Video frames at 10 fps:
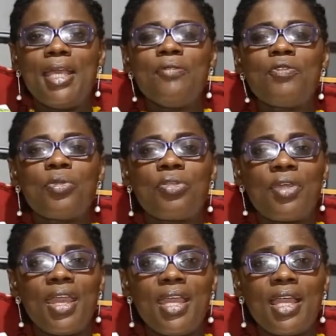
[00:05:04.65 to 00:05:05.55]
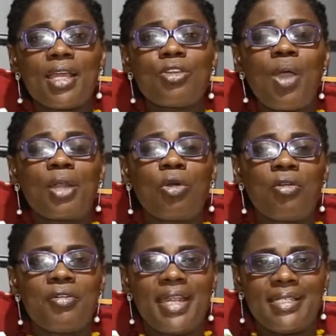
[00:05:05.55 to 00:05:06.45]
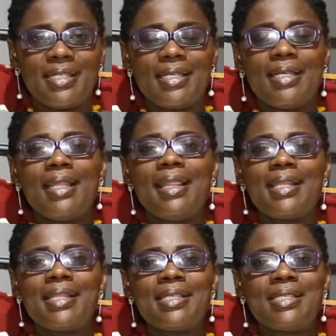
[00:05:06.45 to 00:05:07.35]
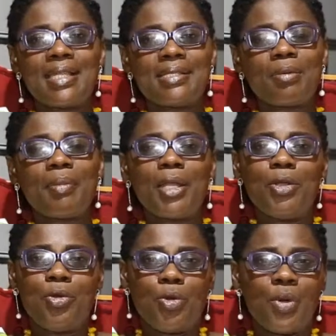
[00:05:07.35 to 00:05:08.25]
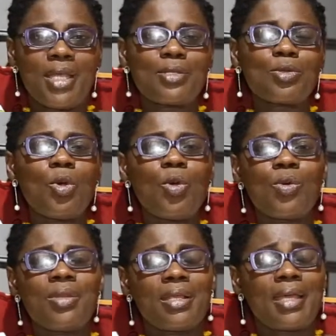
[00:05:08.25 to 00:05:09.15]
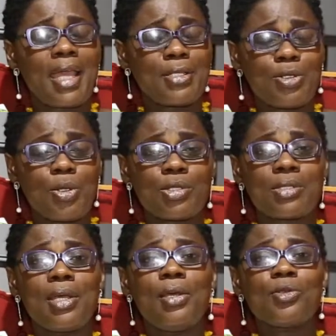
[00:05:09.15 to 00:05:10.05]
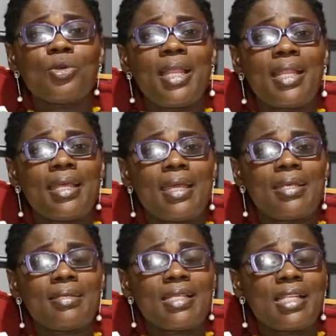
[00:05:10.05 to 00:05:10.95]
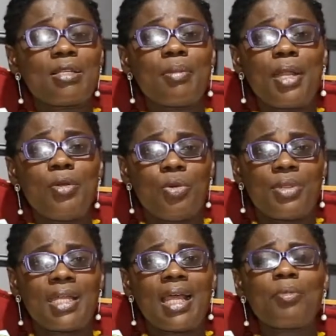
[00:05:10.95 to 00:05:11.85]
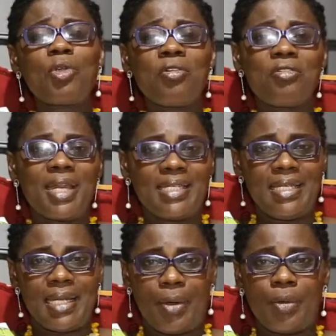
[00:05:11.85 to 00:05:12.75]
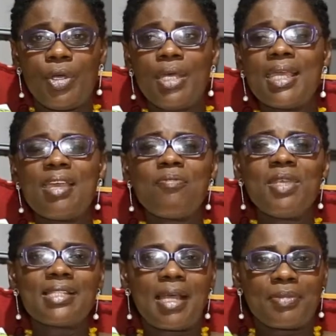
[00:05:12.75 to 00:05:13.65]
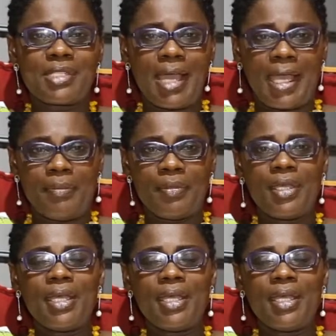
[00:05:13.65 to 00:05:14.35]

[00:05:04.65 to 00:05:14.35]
If you think you are not ready, let the gentleman know. It's so courteous to let the gentleman know that I'm not ready now. Give me some time.